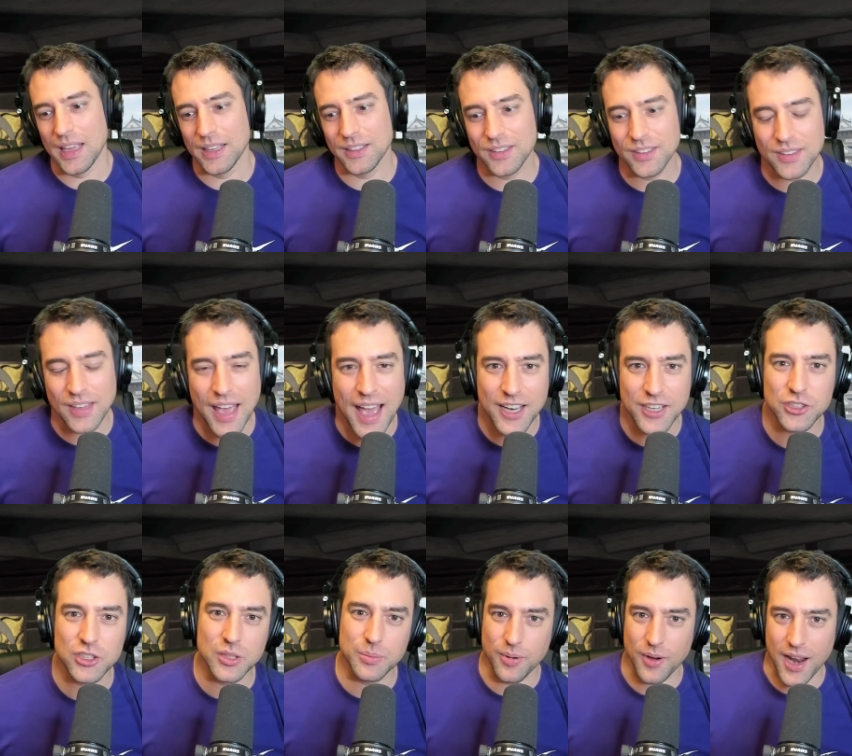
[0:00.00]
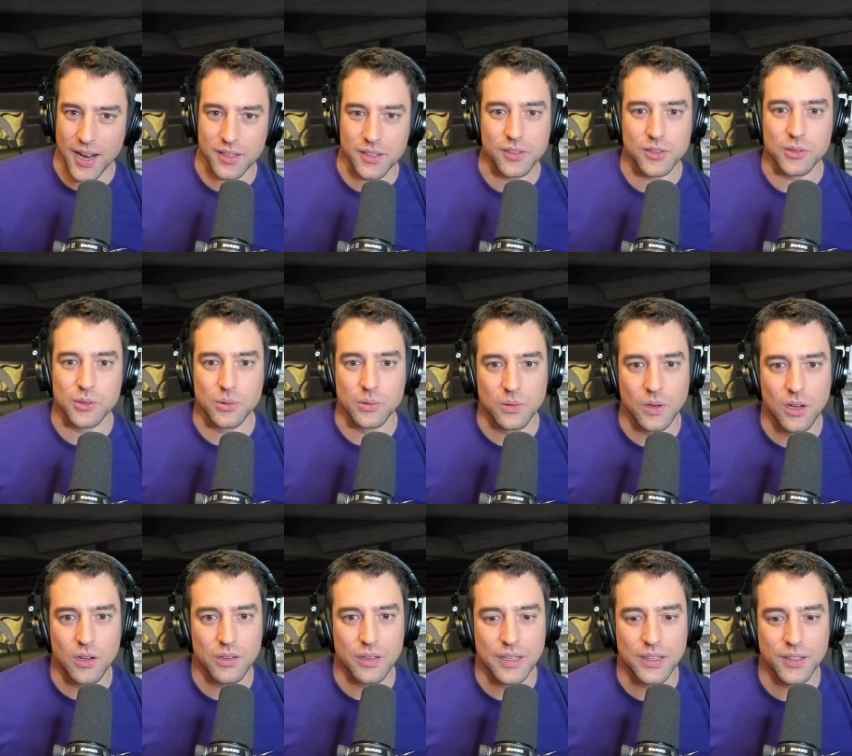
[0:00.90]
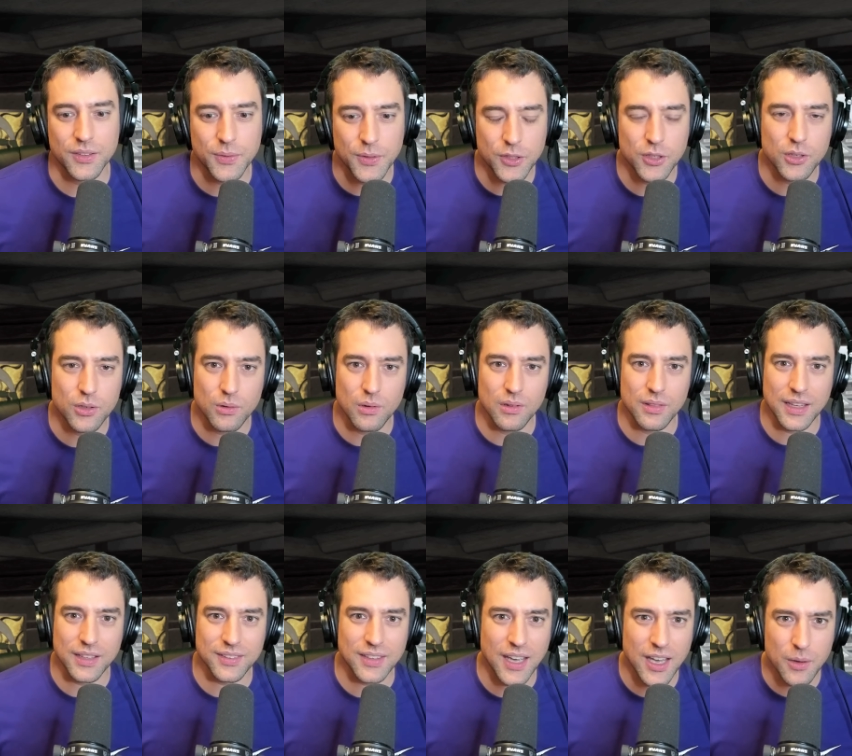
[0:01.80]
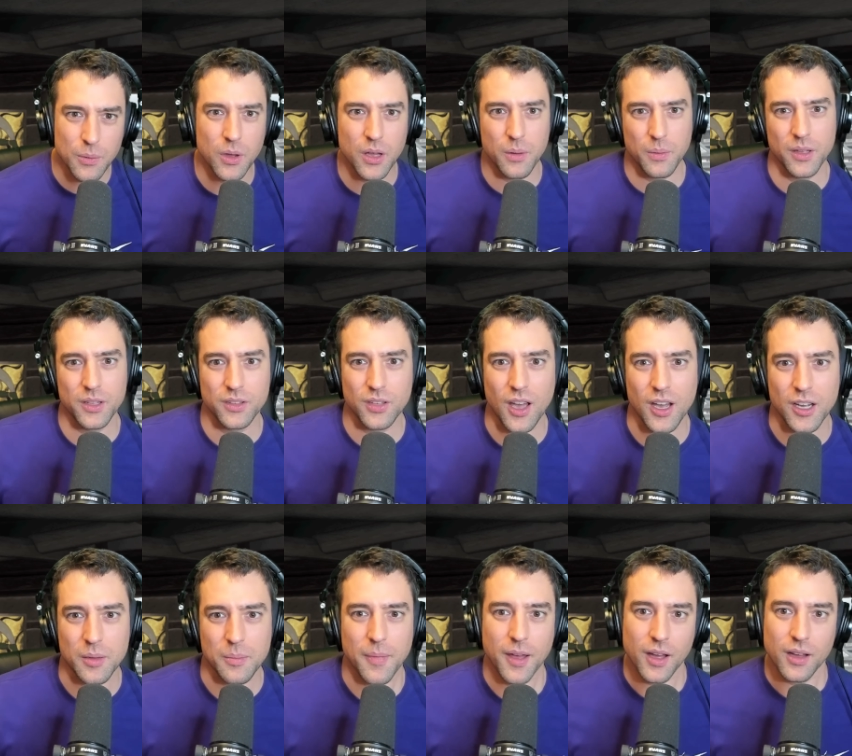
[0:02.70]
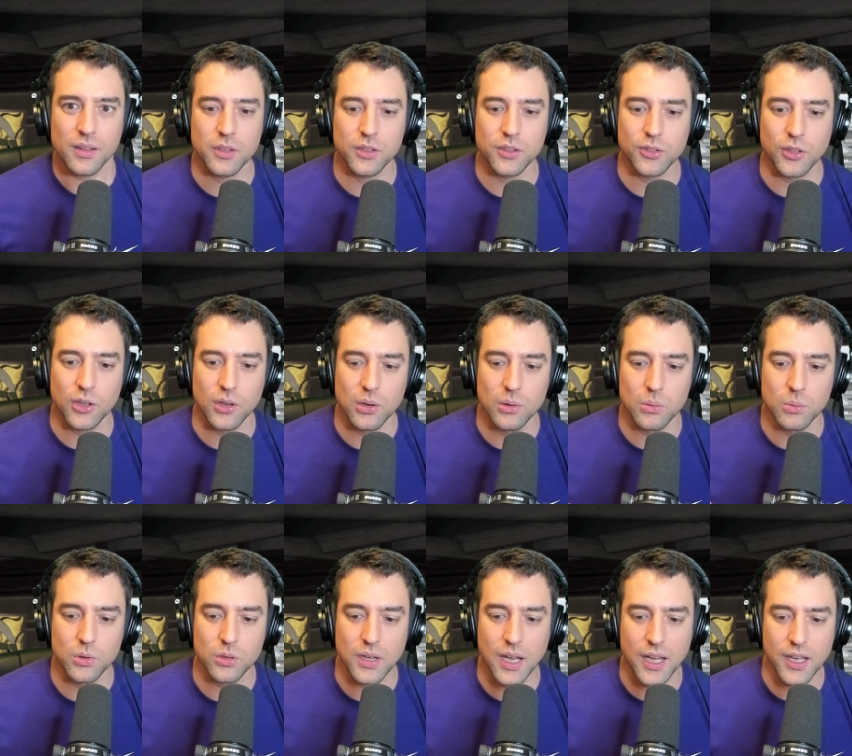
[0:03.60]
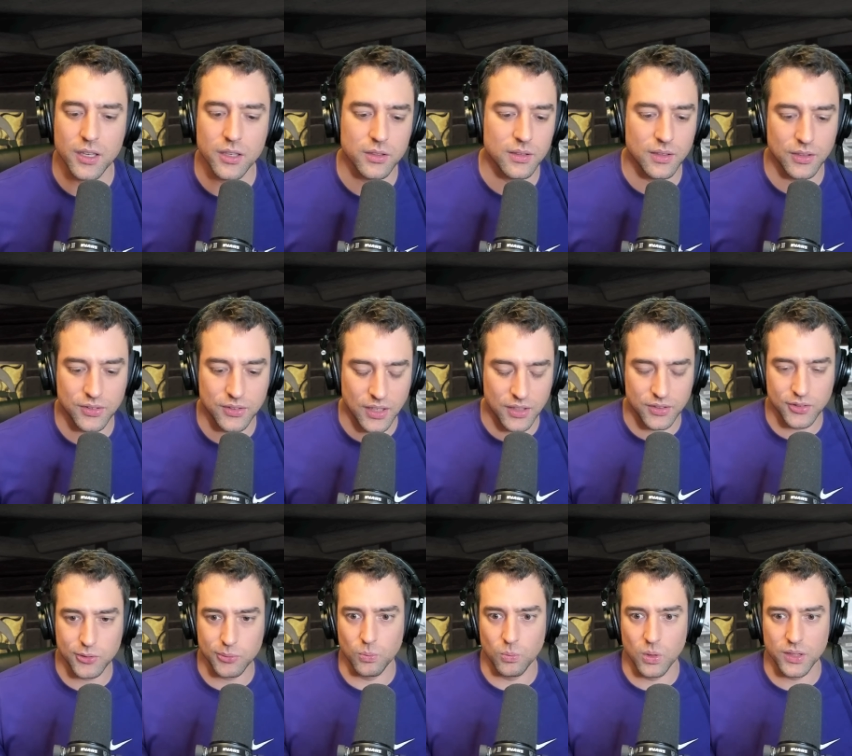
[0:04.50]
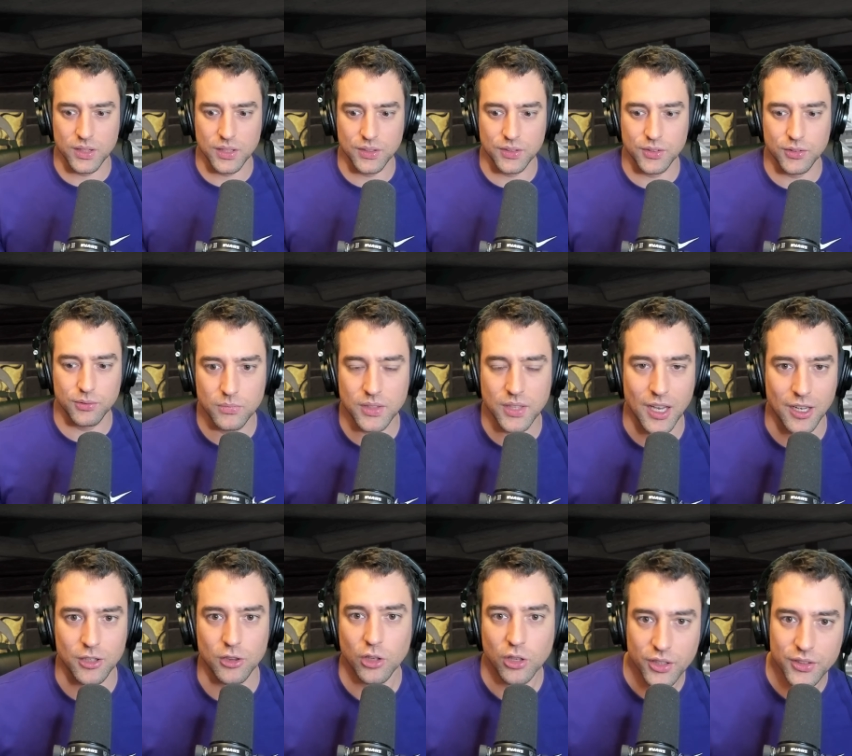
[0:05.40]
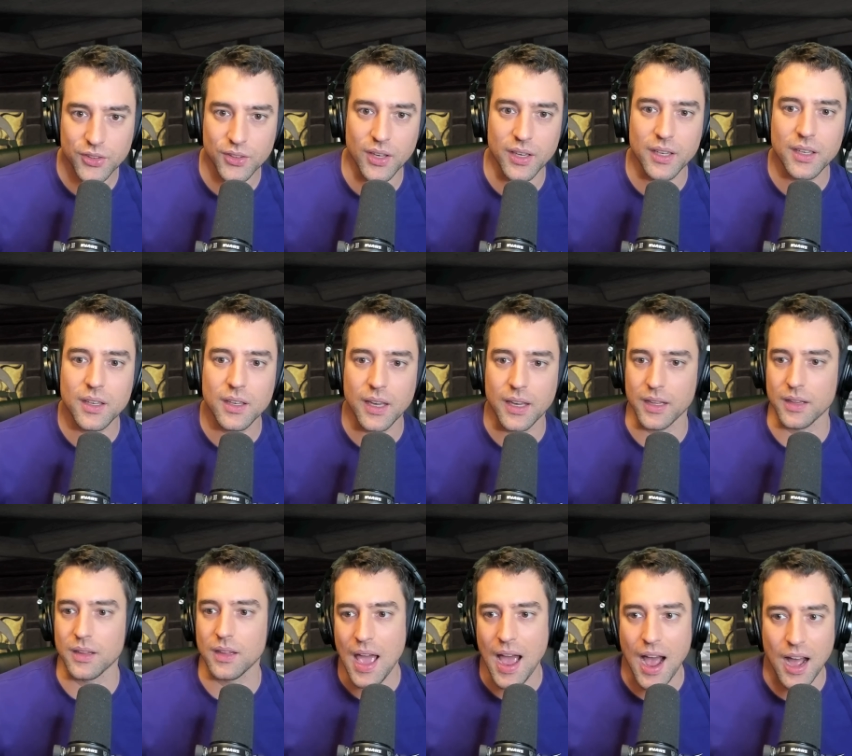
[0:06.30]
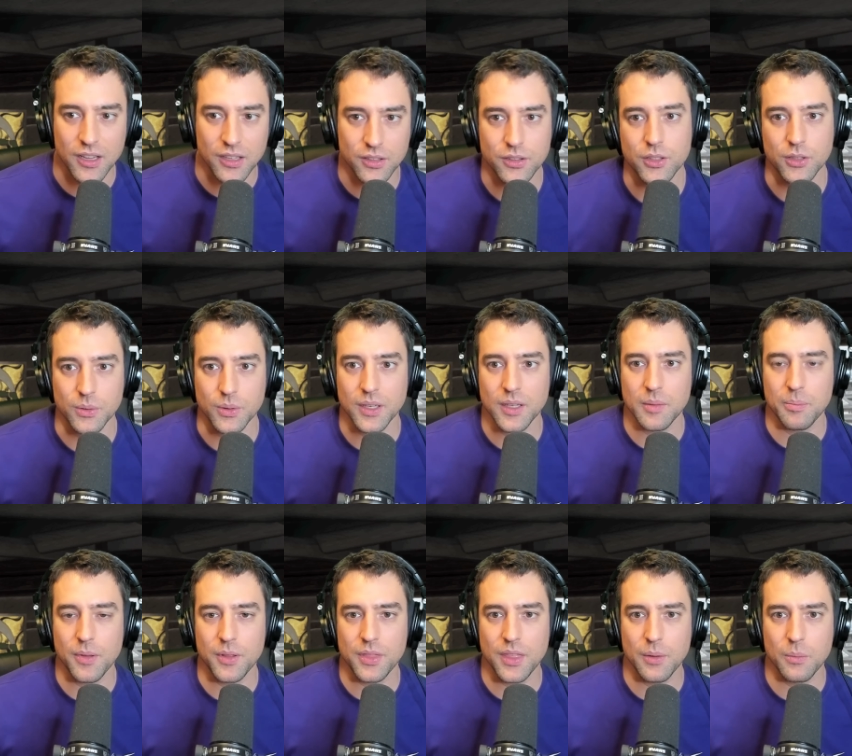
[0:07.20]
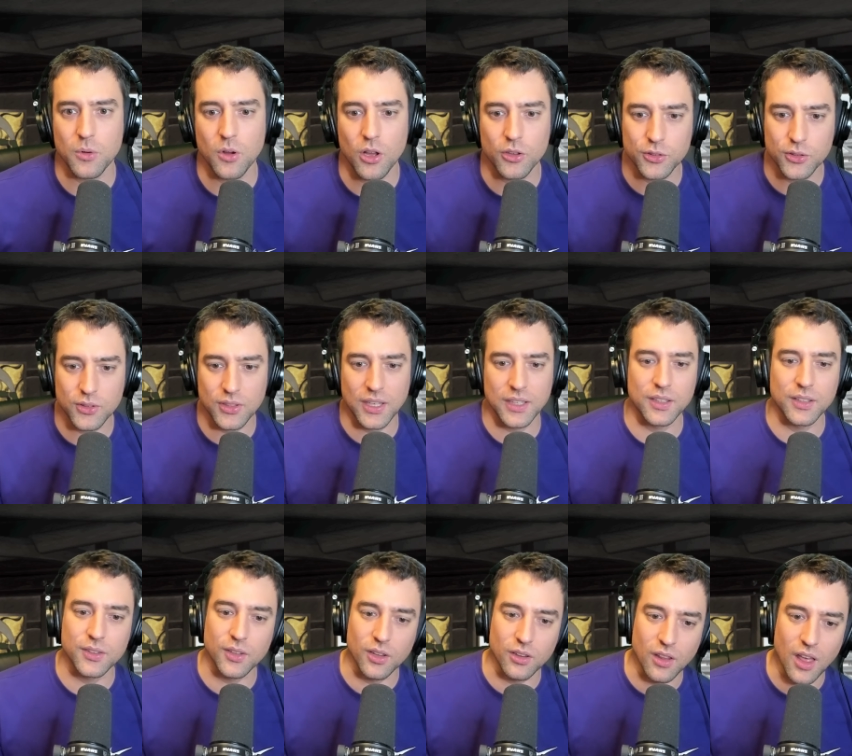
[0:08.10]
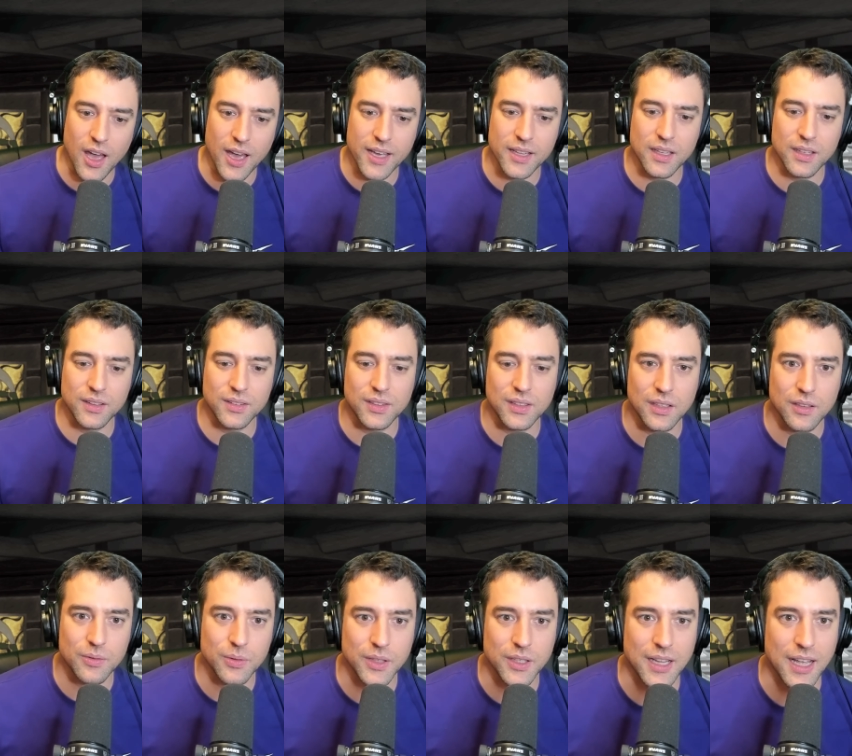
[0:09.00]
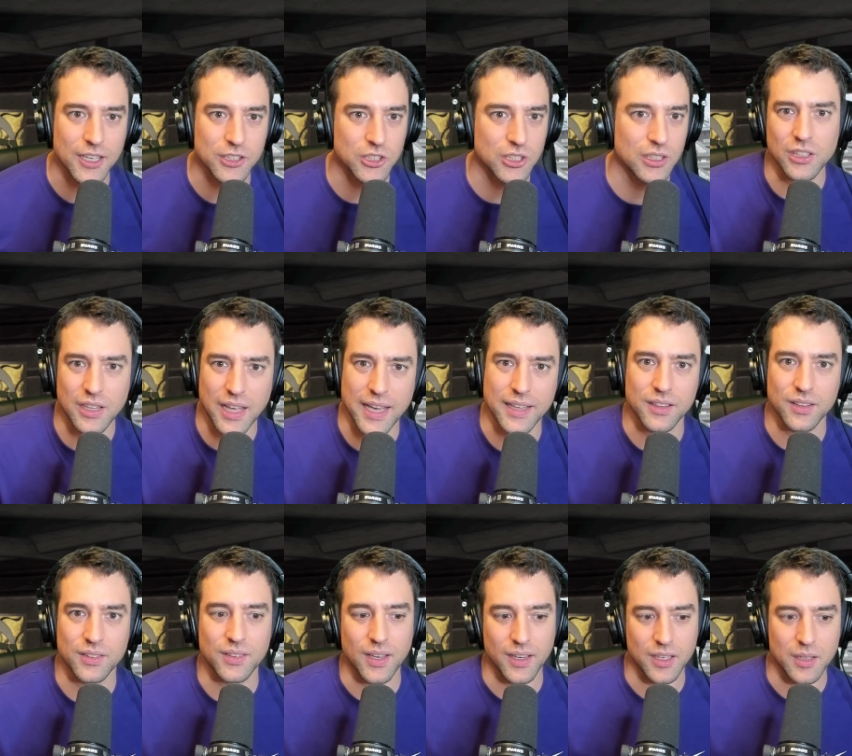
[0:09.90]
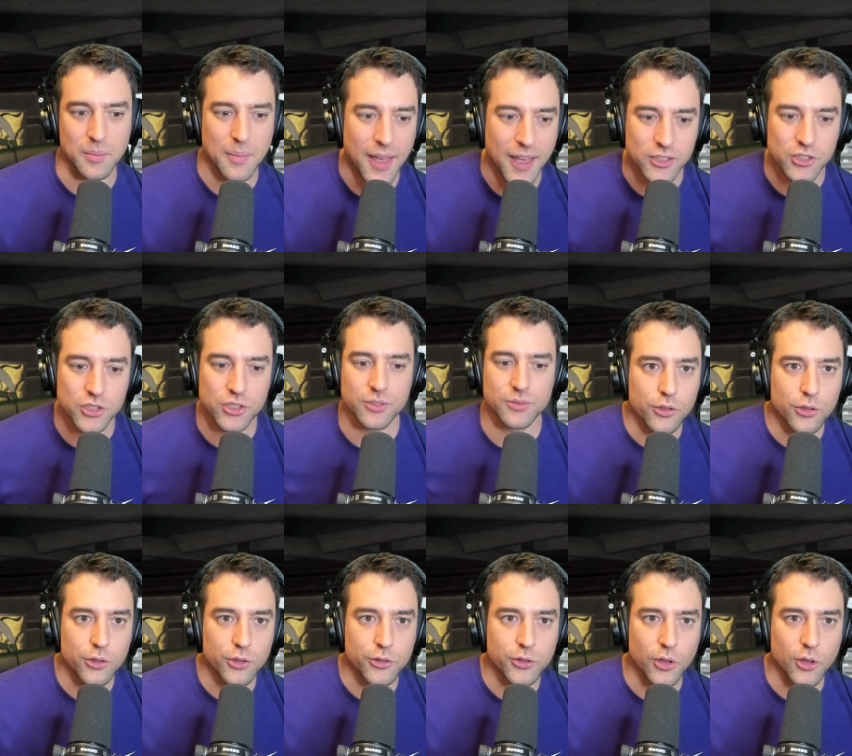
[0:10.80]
Is this actually practical? Well, in this video, that's kind of what I wanna talk about. So we'll kind of discuss what this tech looks like and how to do it, but then we'll also take this online and see if we can actually land this tech in match.